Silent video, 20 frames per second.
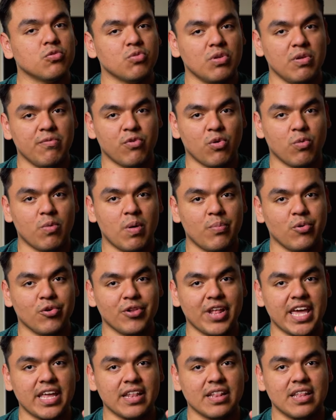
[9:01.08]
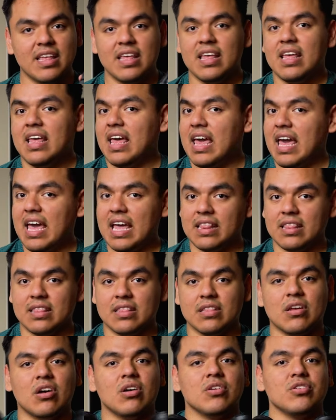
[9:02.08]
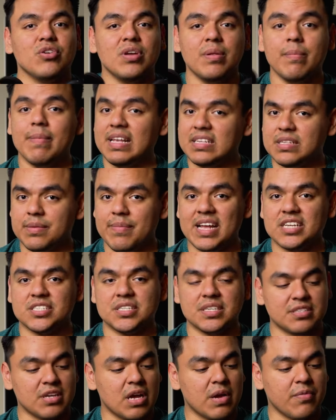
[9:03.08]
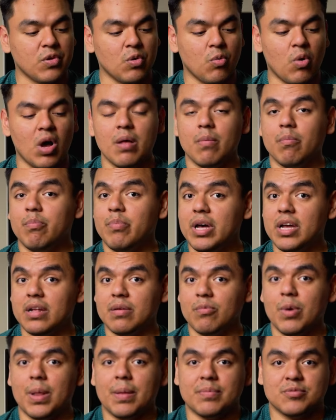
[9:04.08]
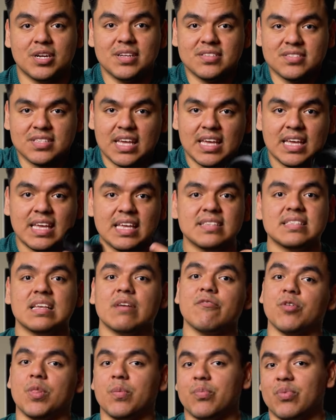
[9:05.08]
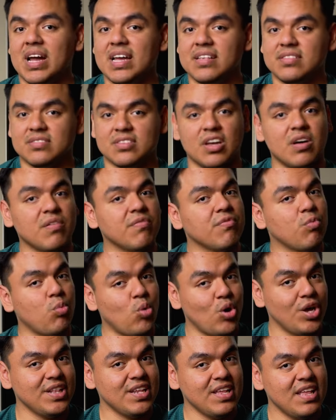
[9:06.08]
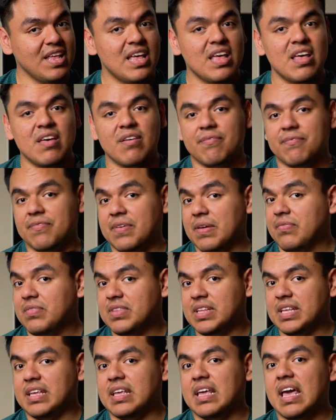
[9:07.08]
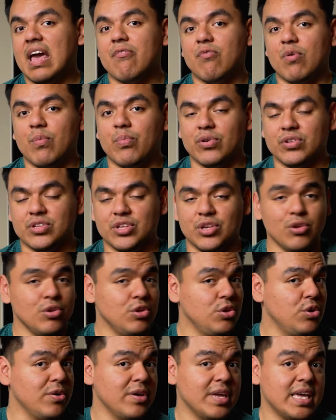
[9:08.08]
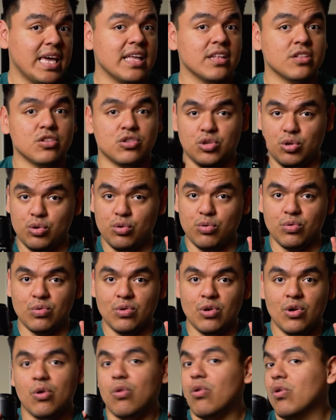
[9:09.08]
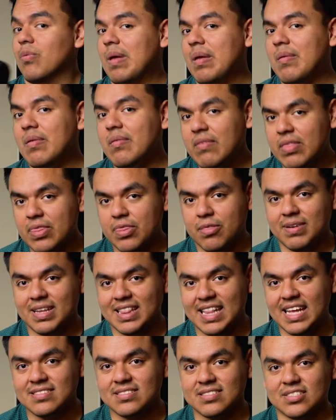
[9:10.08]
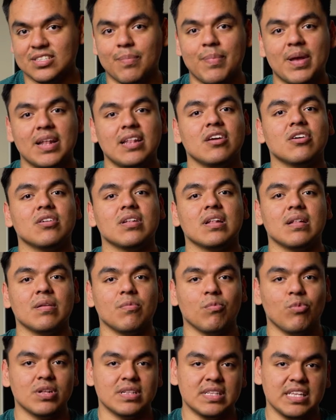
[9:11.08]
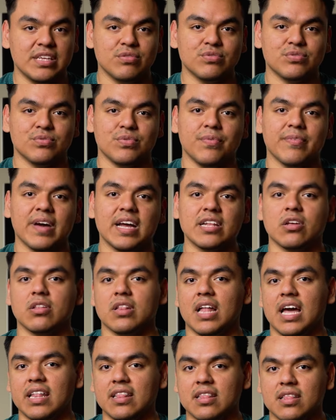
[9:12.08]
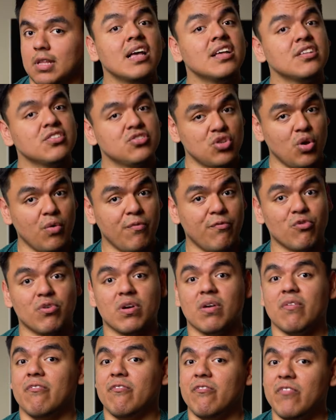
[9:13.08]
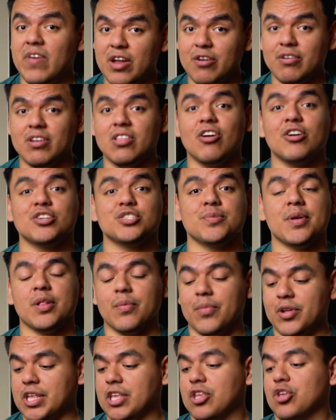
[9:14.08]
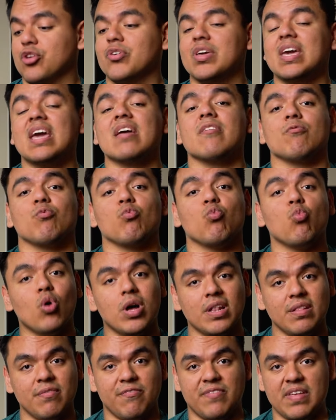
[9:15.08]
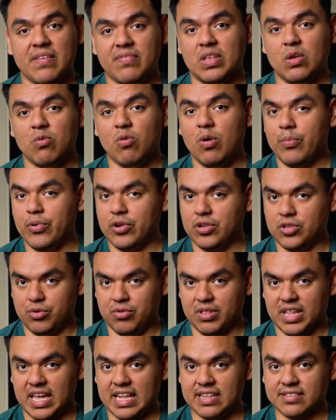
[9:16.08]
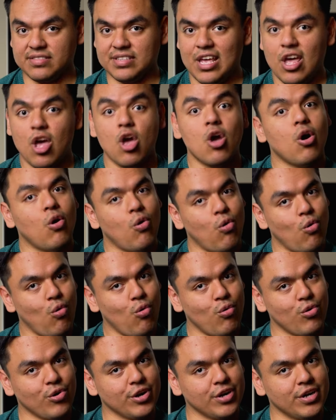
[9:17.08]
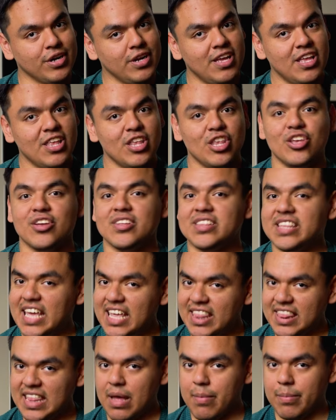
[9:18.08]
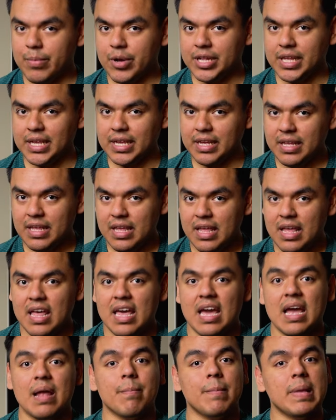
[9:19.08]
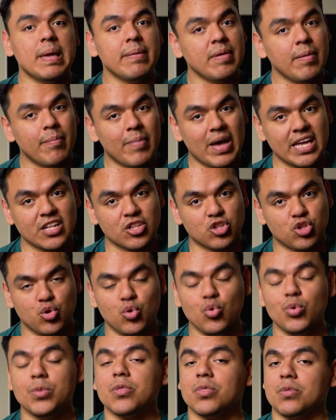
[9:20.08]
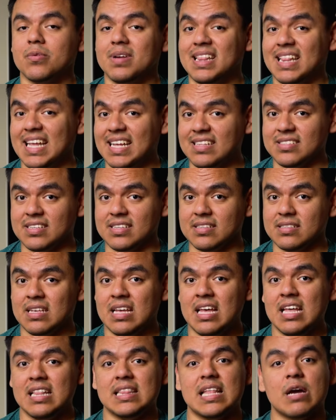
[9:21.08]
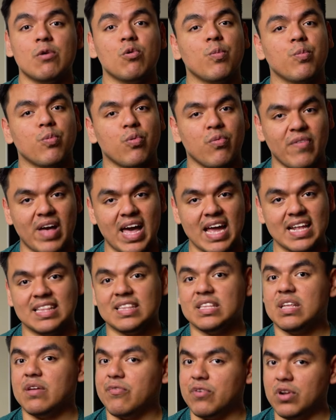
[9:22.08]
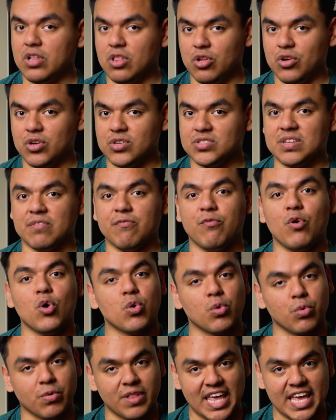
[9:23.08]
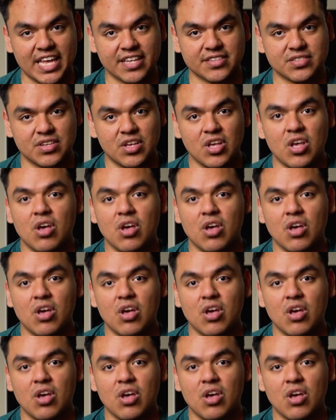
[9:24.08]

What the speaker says: 24 1.8, and you can mix and match these however you want. But what I'm trying to say is that for the price of one 50 f1.2, you can get 2 or maybe even 3 lenses depending on what deals you find online. So for a very large amount of money, you can get one 50 1.2 lens, or you take that money and maybe buy 2 to 3 lenses that will provide different looks and focal lengths